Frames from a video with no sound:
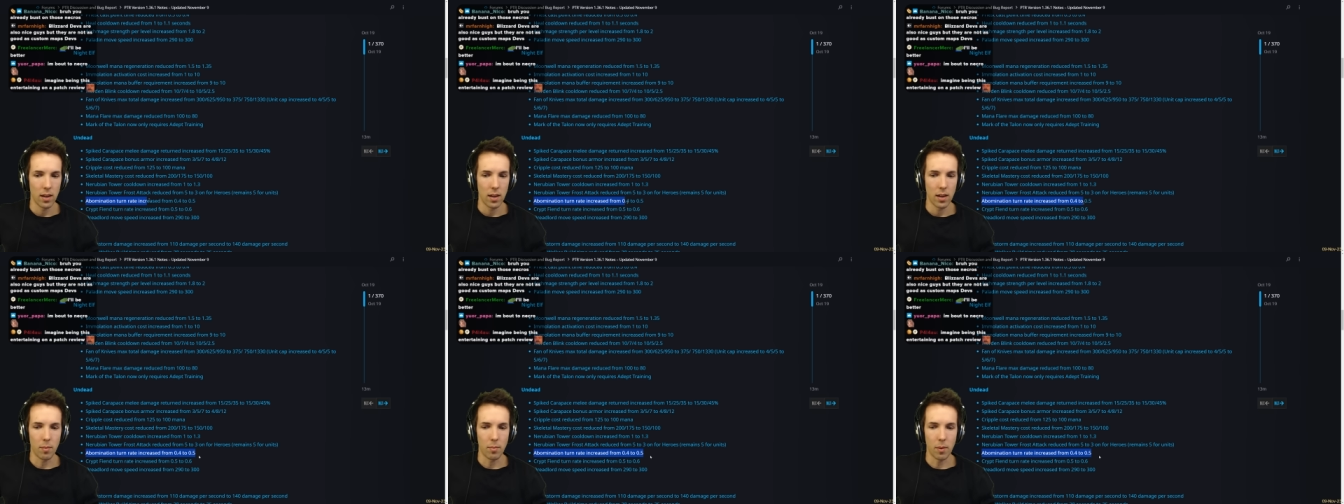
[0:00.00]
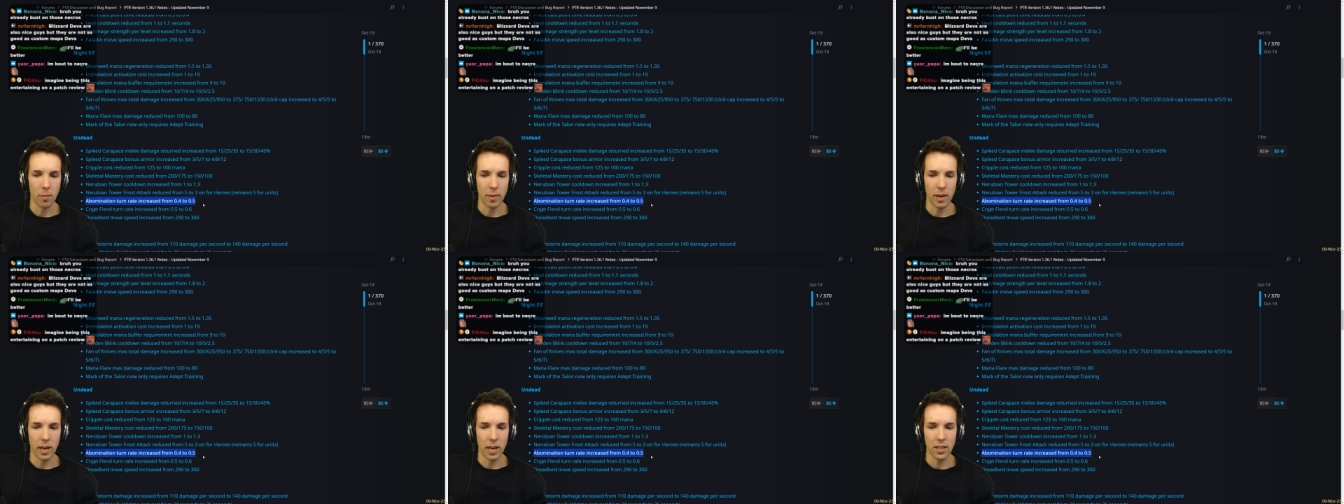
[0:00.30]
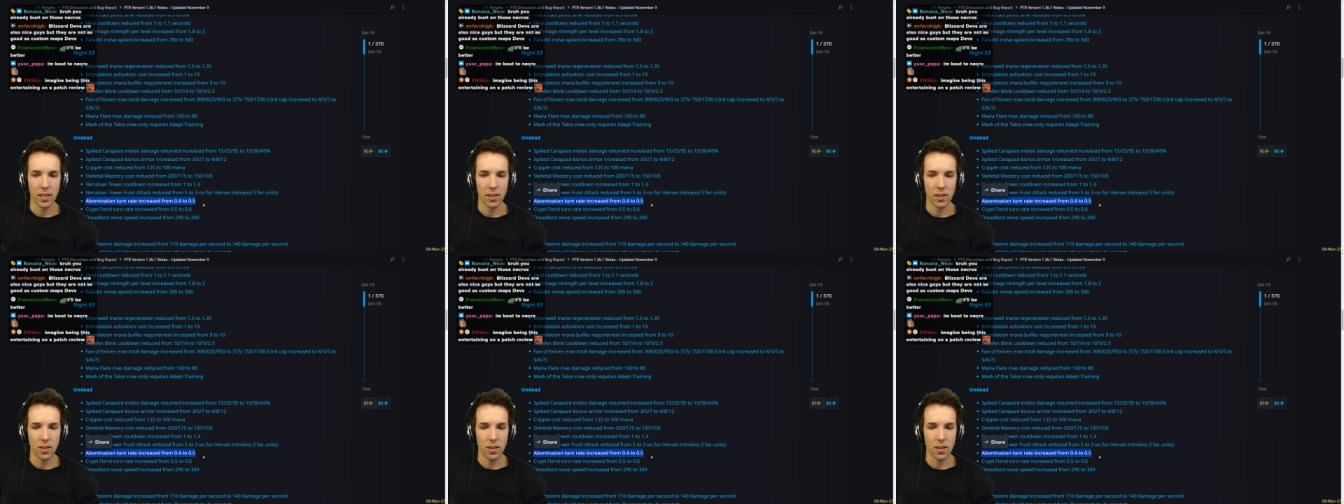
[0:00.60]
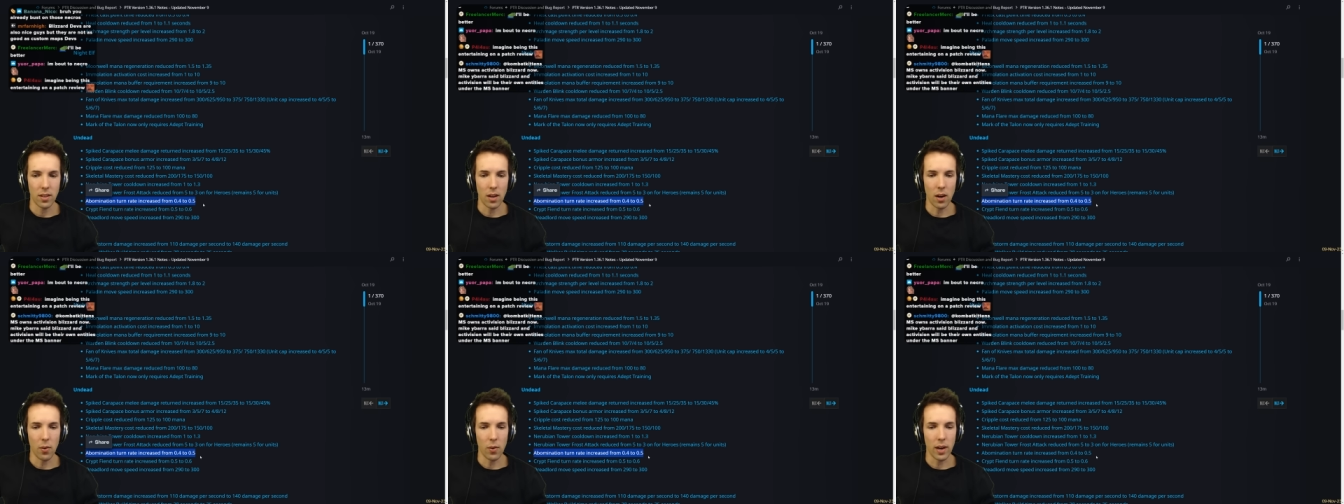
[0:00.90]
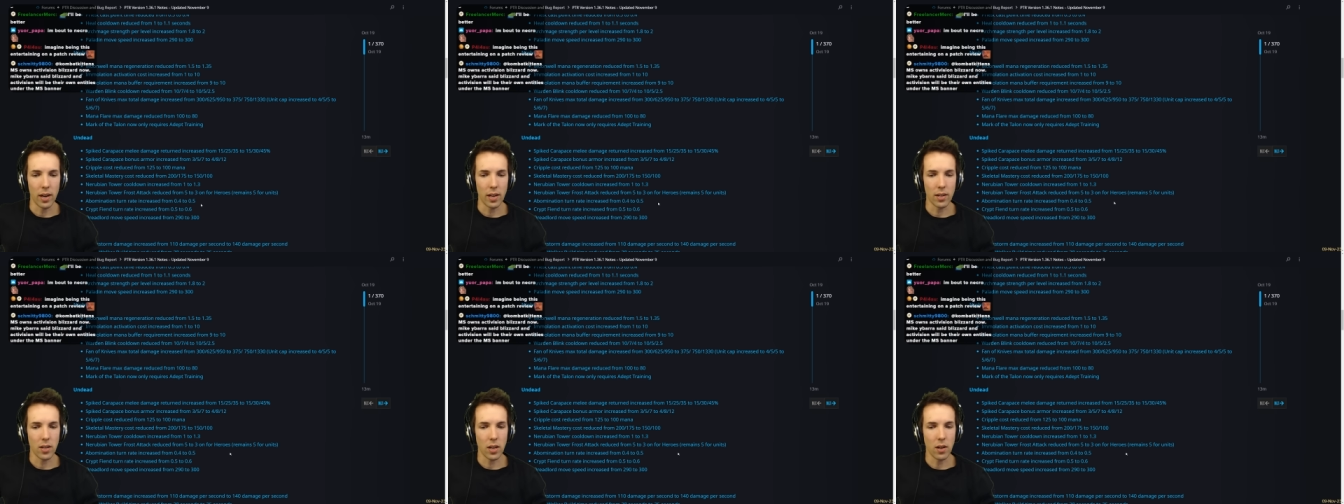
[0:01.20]
Abomination. Oh,
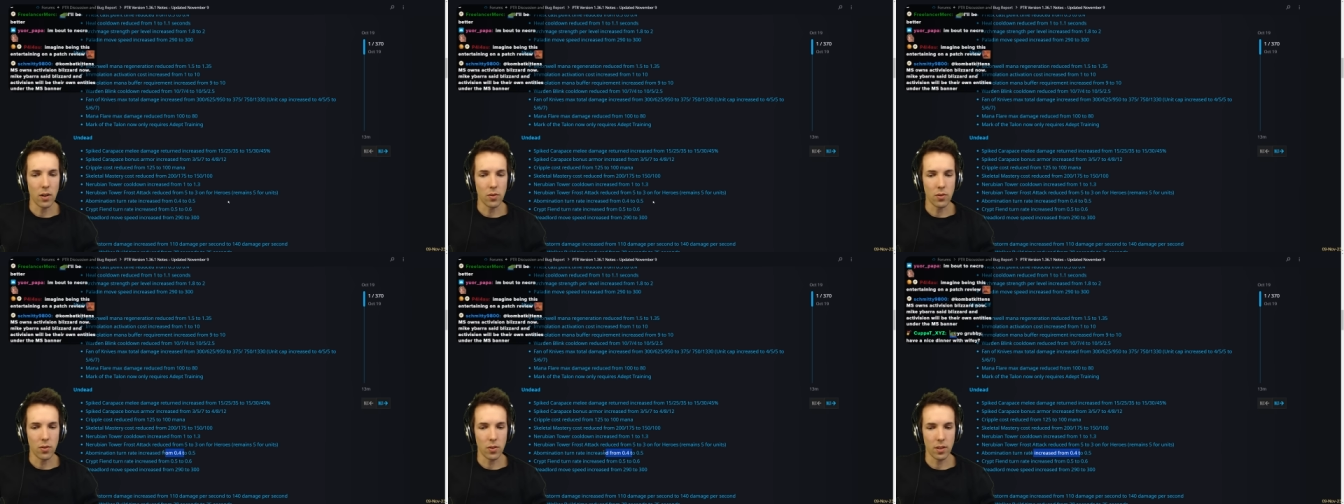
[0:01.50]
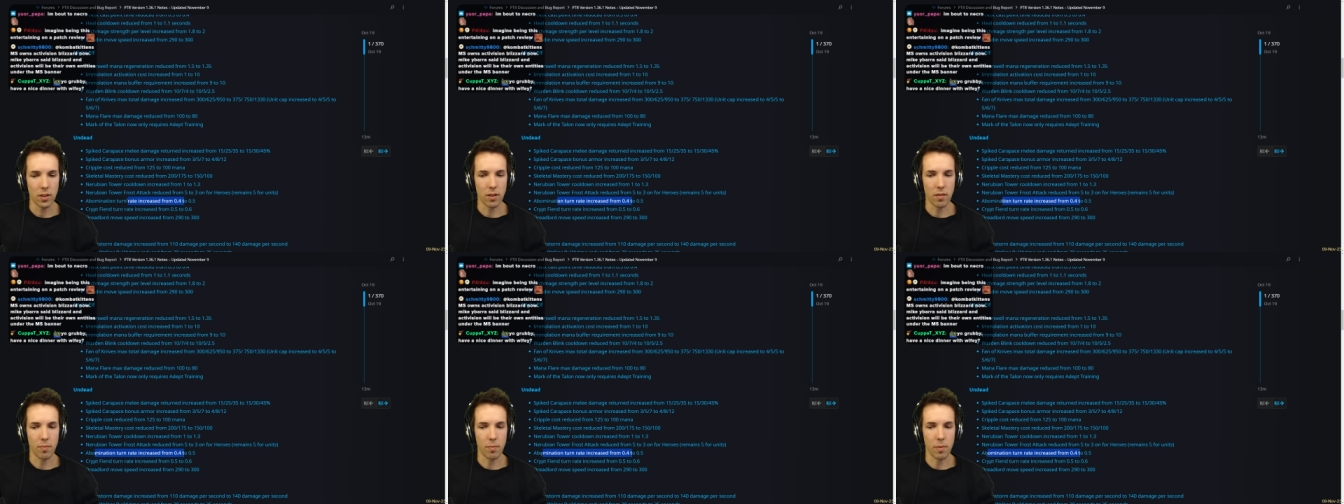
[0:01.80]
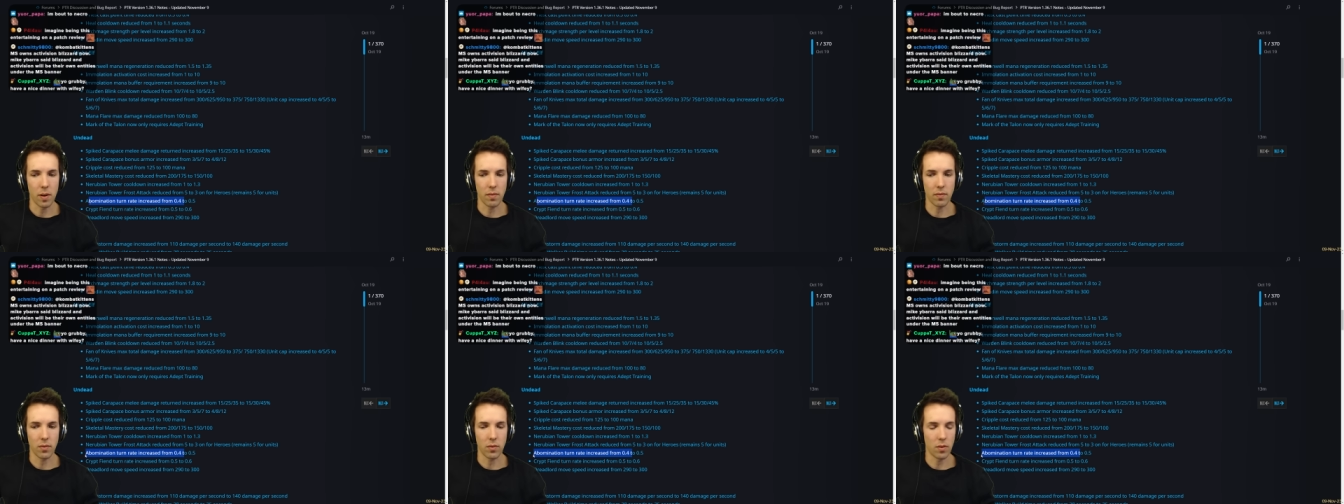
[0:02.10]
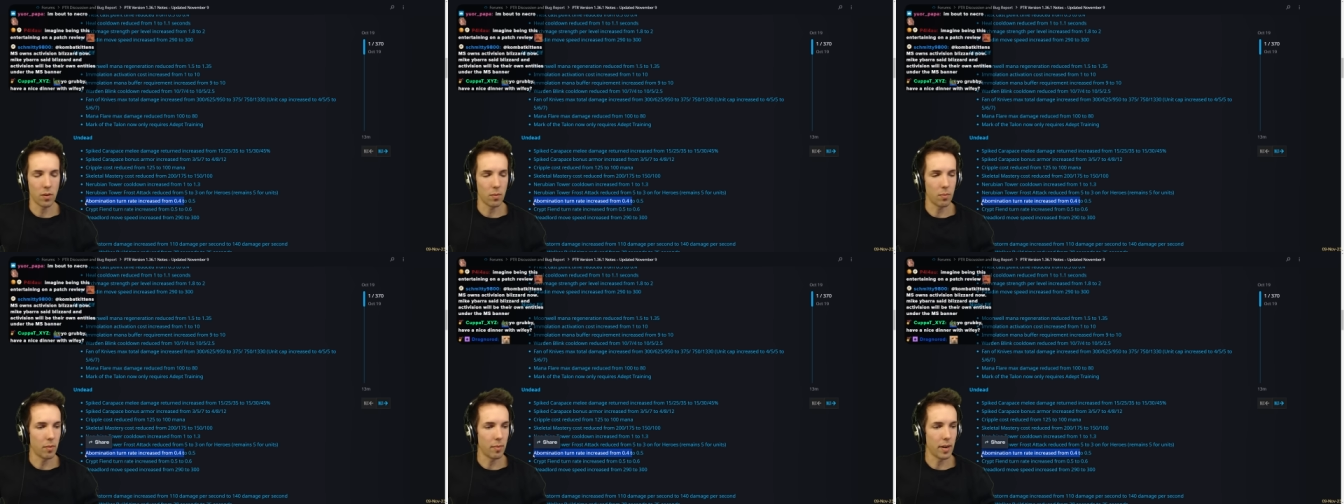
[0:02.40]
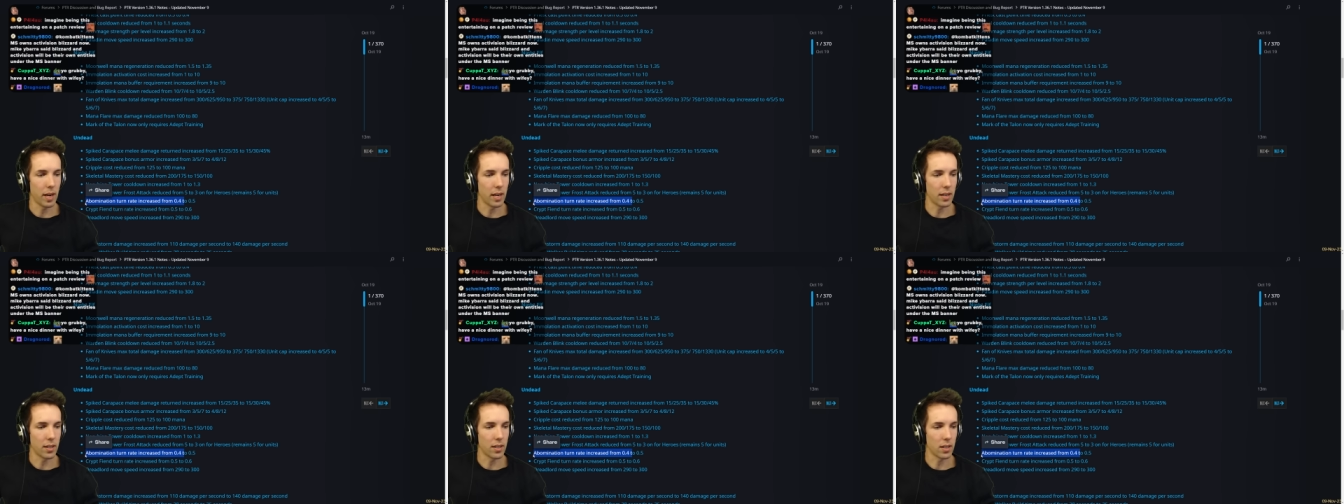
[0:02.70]
here's an alternative buff to
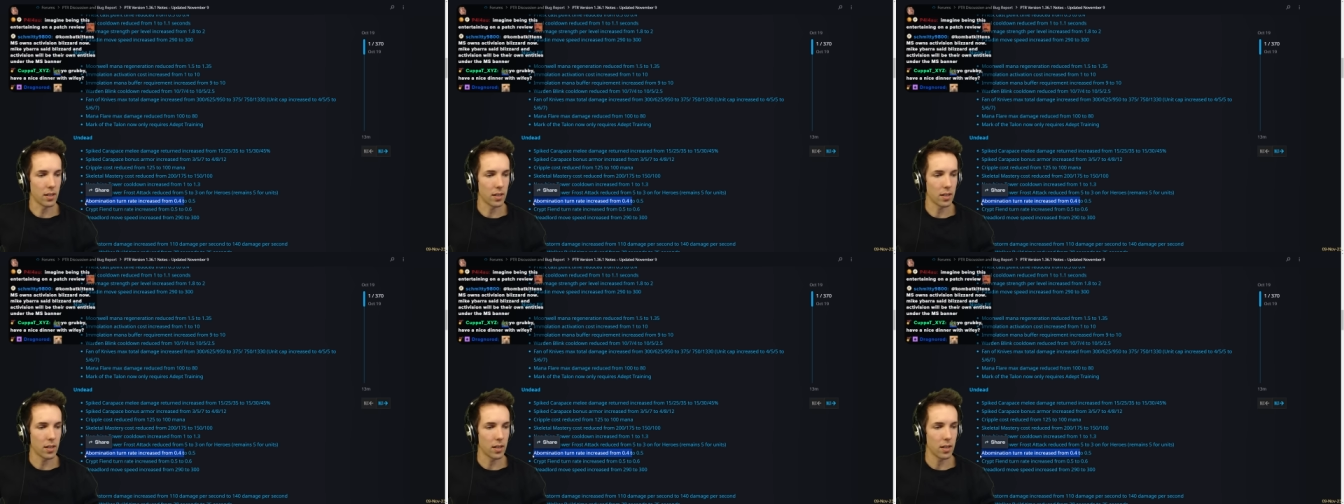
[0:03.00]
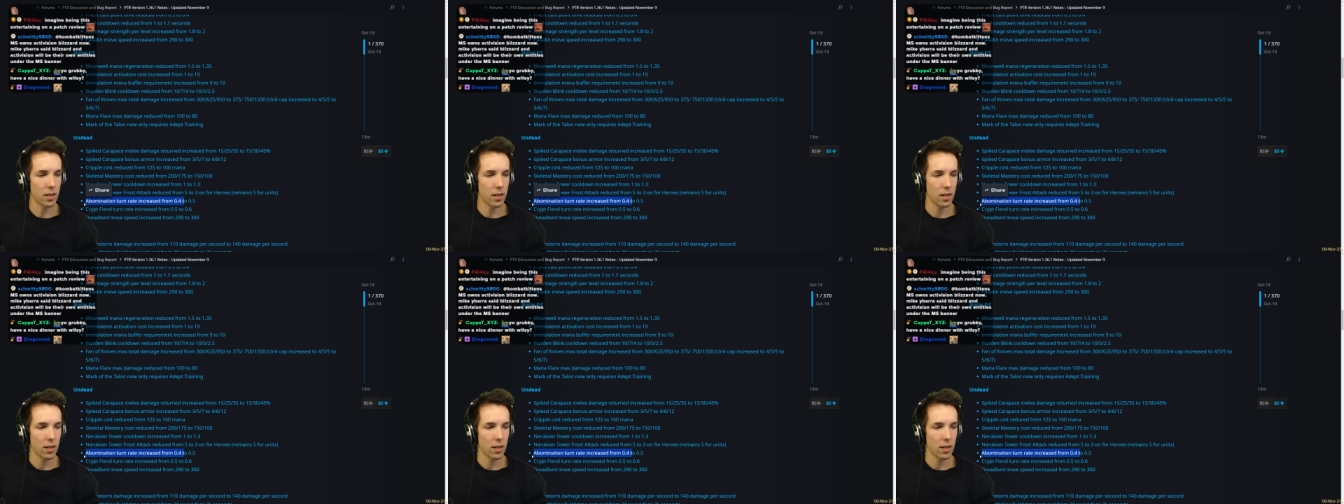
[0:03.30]
abominations.